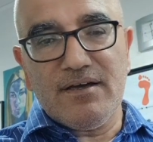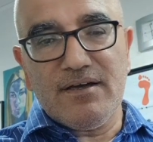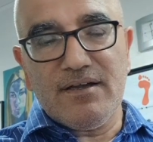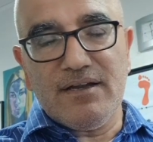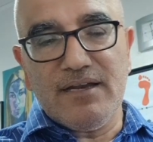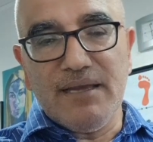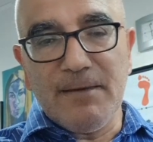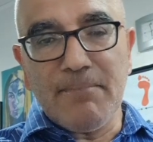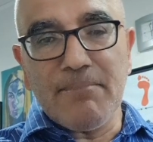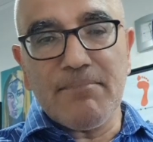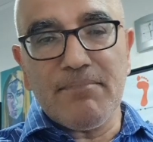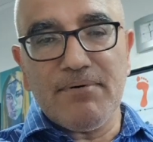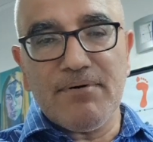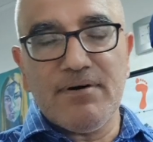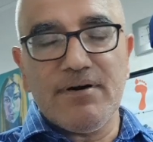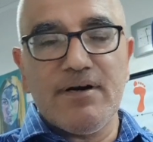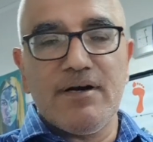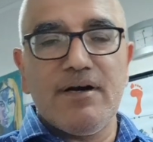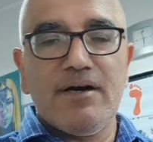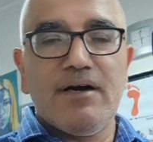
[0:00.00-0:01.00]
limb,
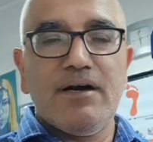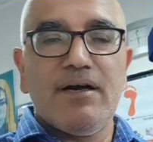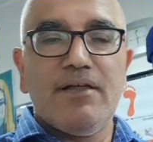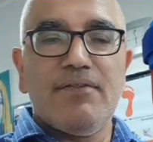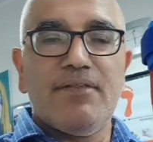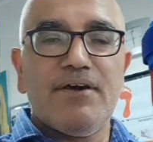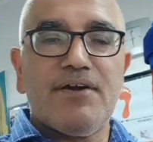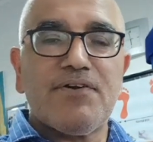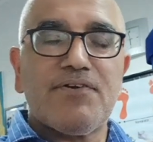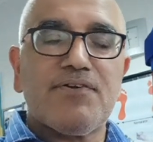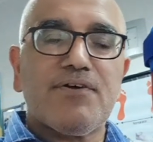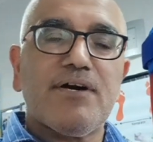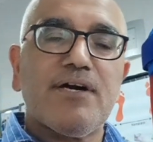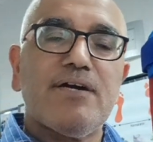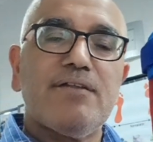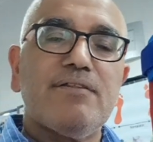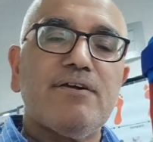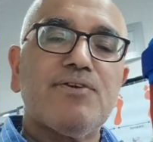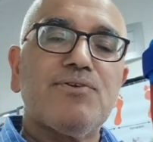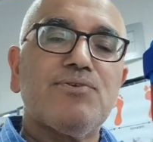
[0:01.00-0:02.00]
then try
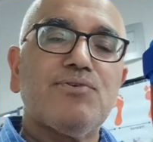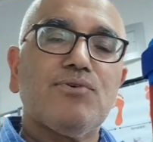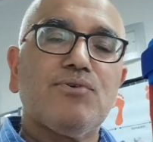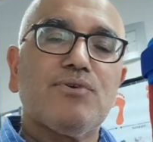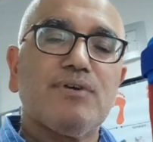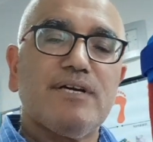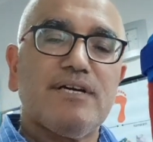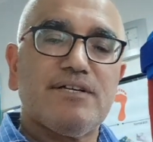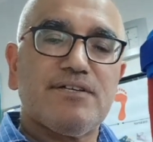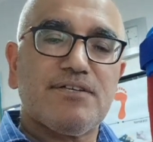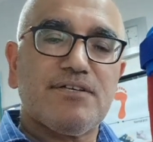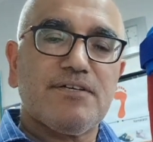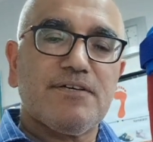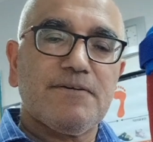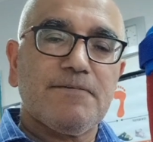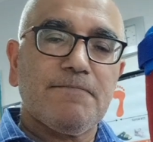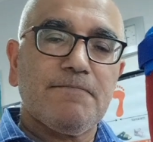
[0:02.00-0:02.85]
not to create